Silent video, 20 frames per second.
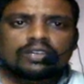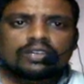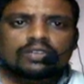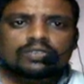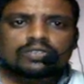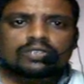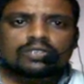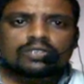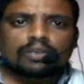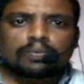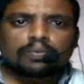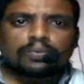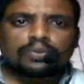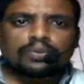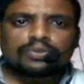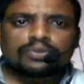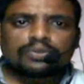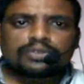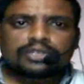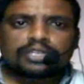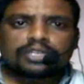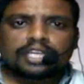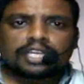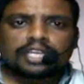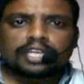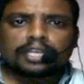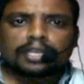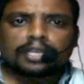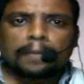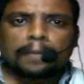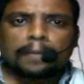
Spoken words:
supporting